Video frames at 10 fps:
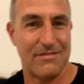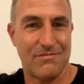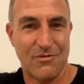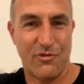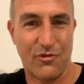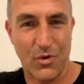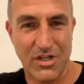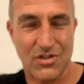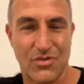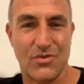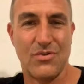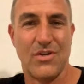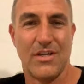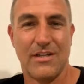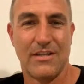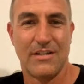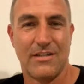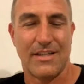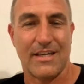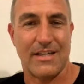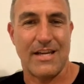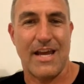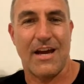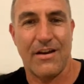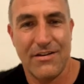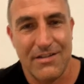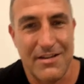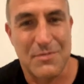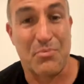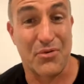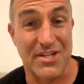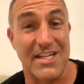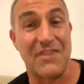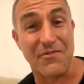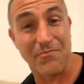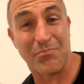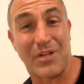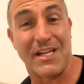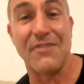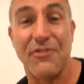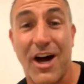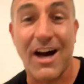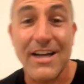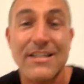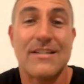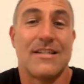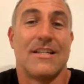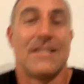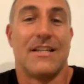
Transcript: than 42 k an hour. It's pretty bloody fast.